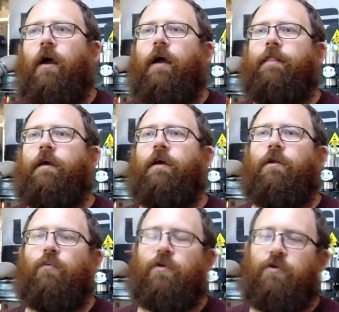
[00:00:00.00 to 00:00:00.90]
And
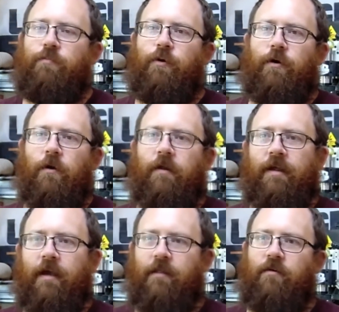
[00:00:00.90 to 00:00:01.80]
then when you put it all
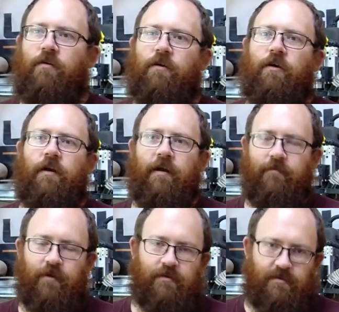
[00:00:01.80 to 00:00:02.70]
together, you're going to
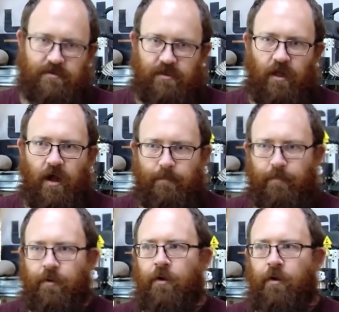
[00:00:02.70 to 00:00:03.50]
have tons of slop.